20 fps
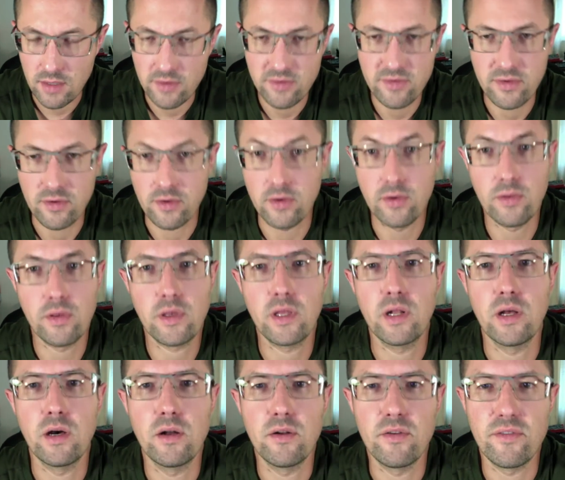So you're
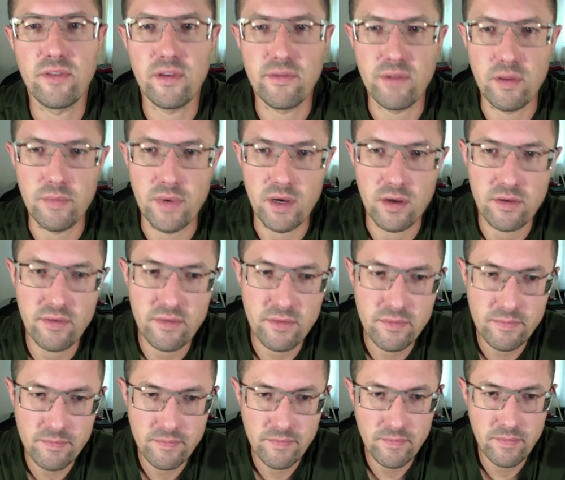looking at
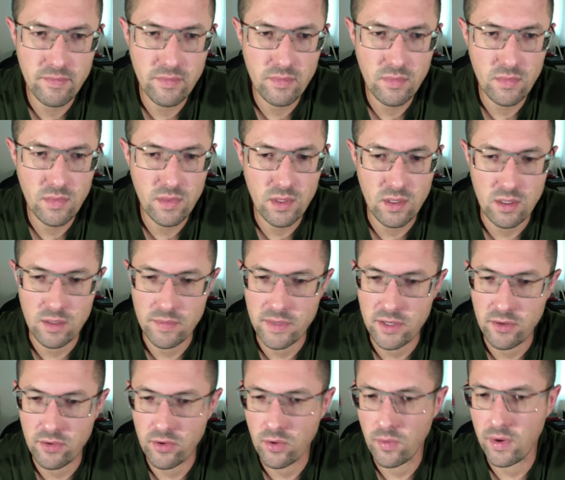$170.
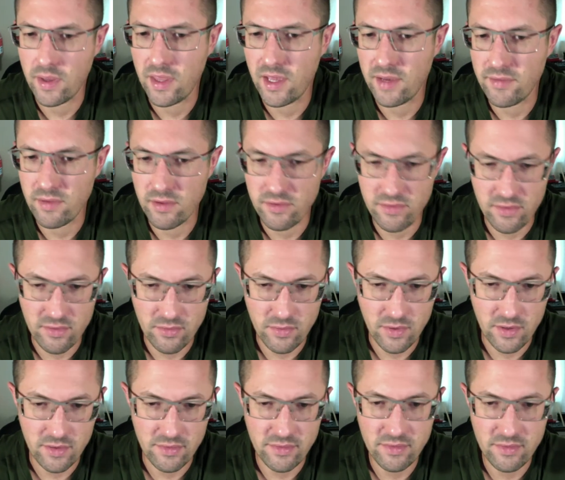I don't know why they have it listed
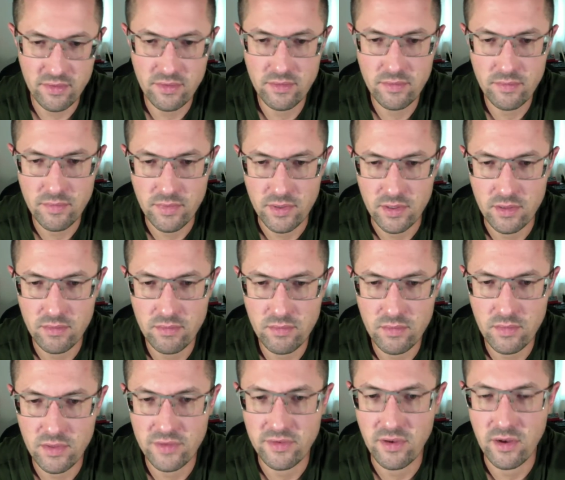twice, but
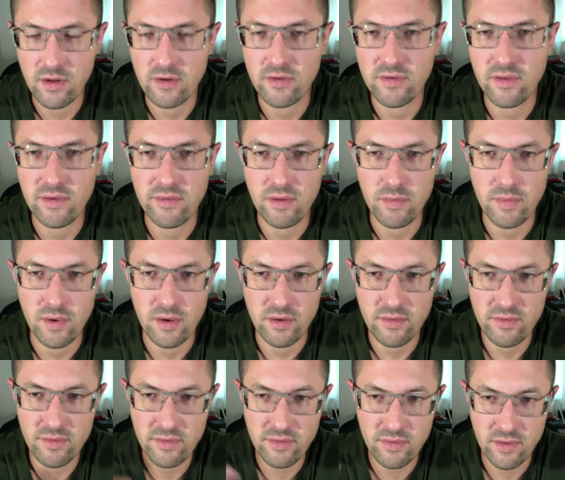it's
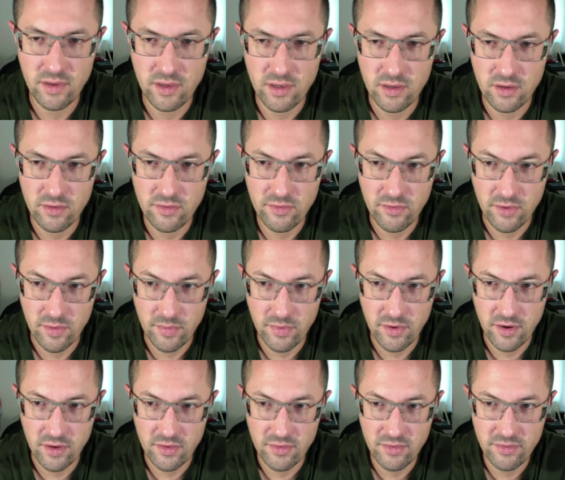$170 street
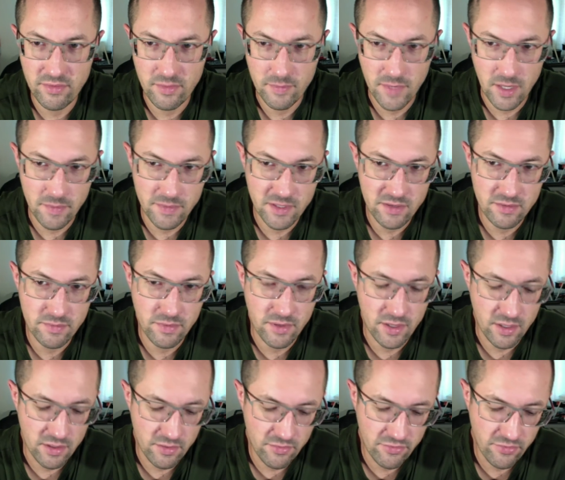price from Optics
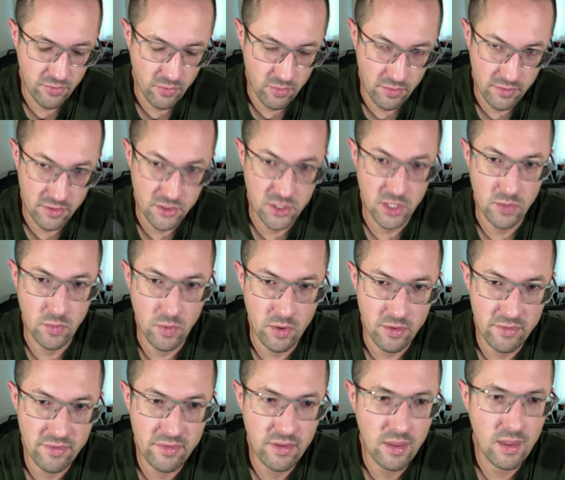Planet for the Gen
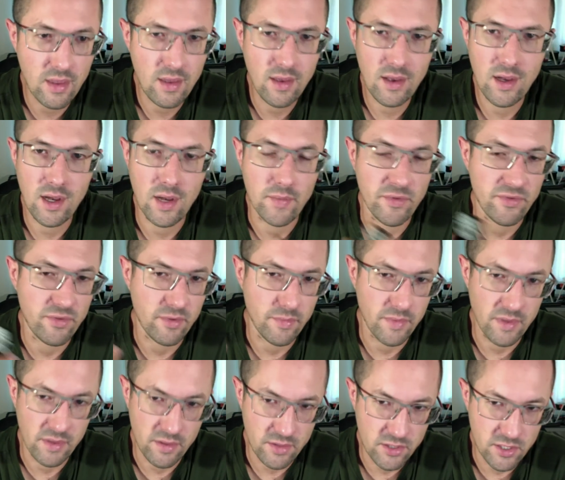1s. I'm
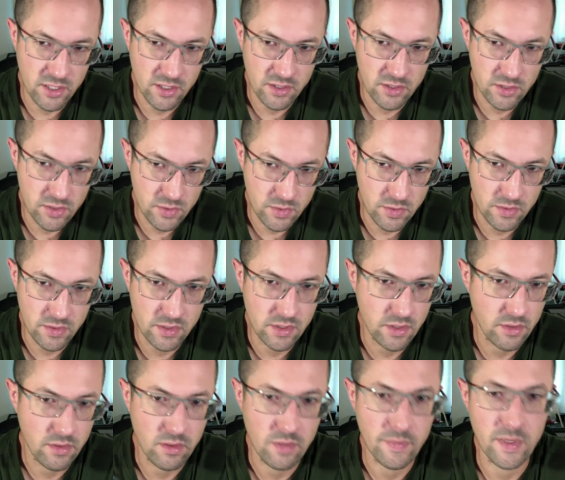assuming that the Gen 2s
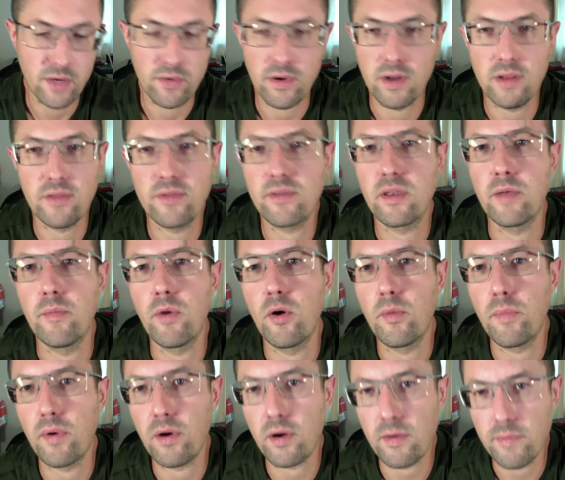are going to be right in the same
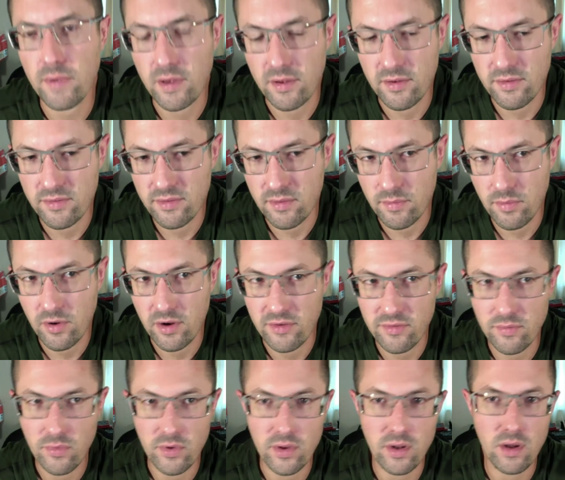ballpark because the
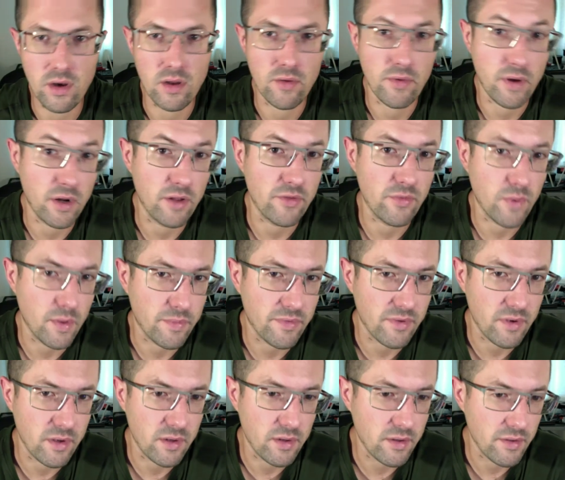price point on Riton's
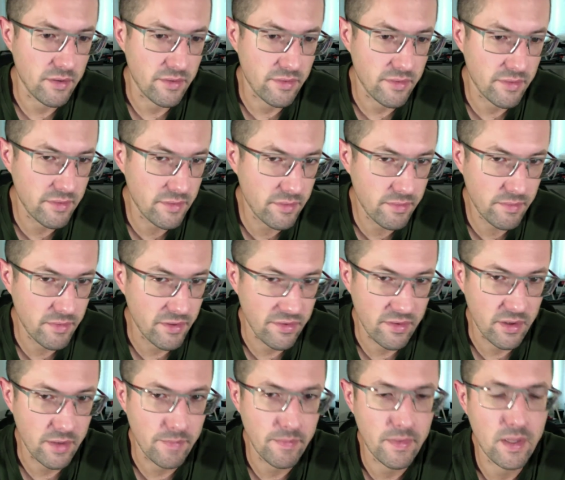website is the
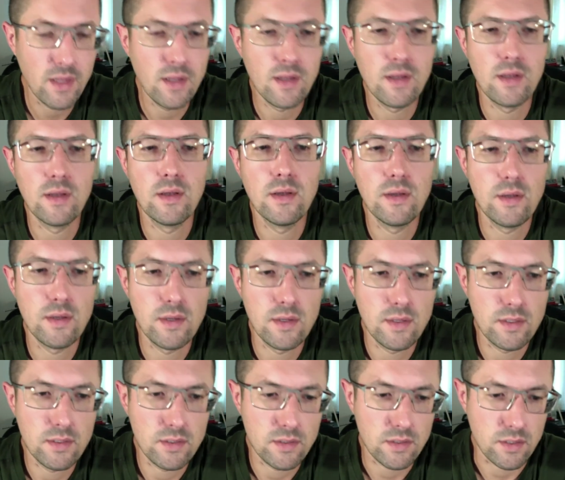same.
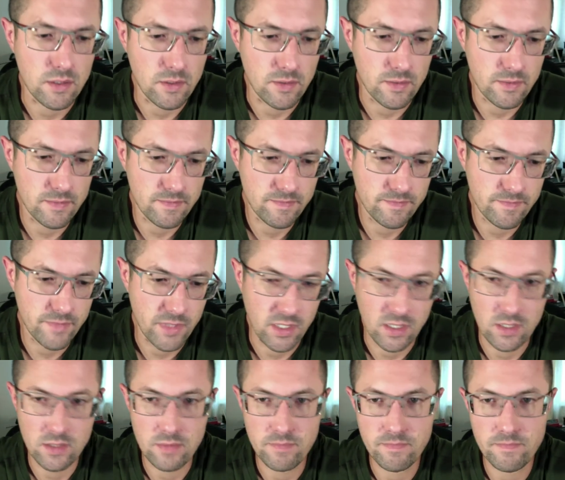So
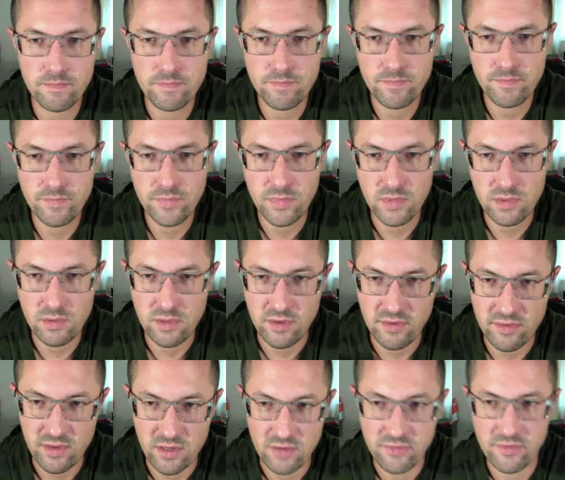again,
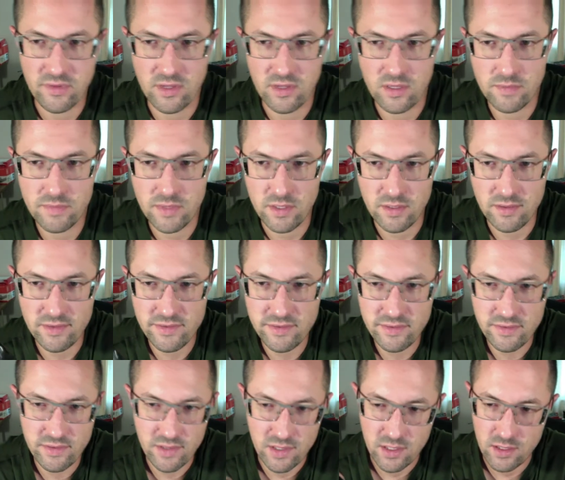excited for the
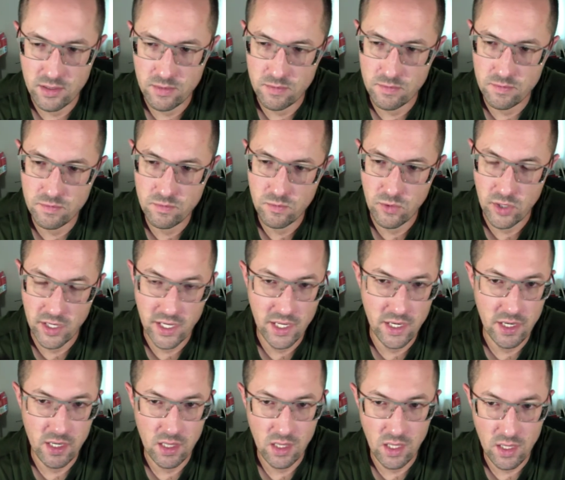updates. We're
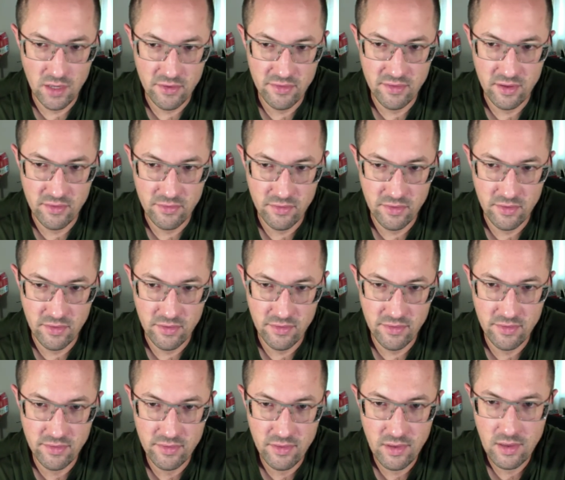gaining a lot of stuff with
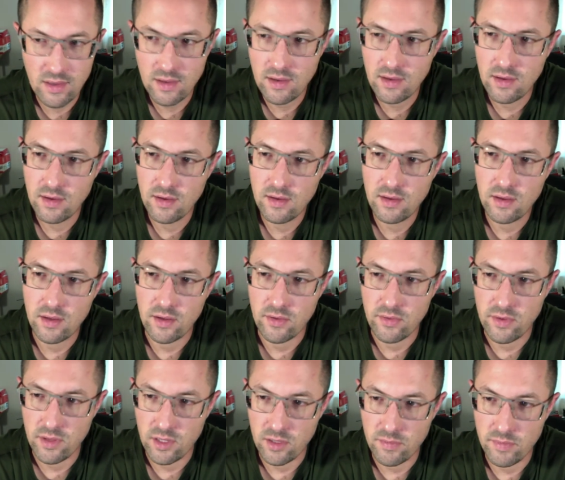this,
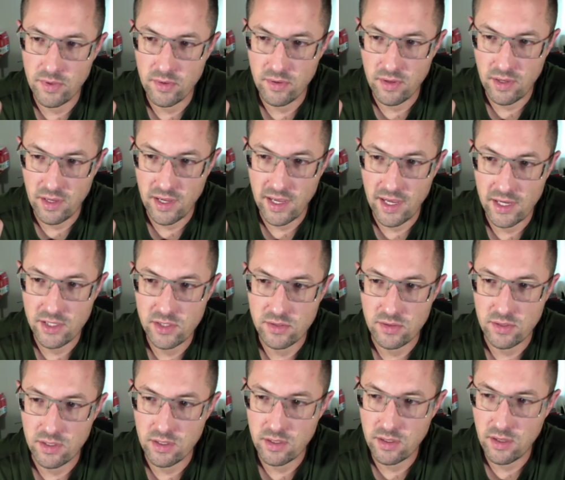including the ability to
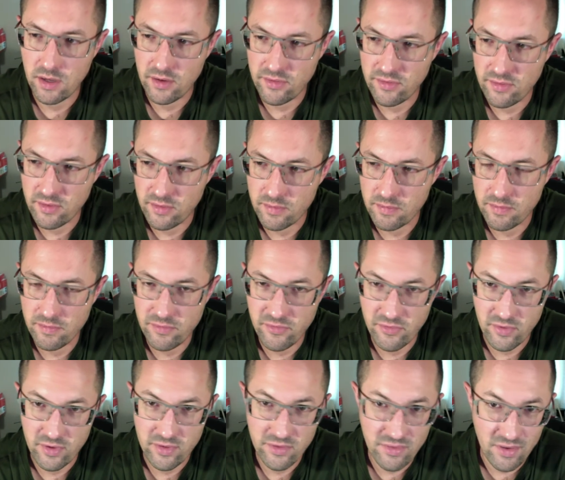actually get custom
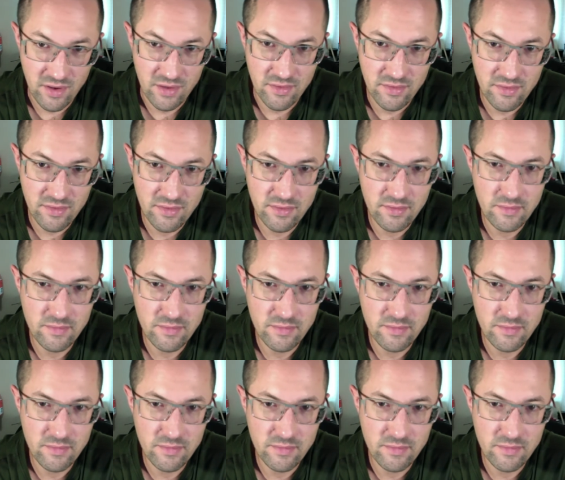front sights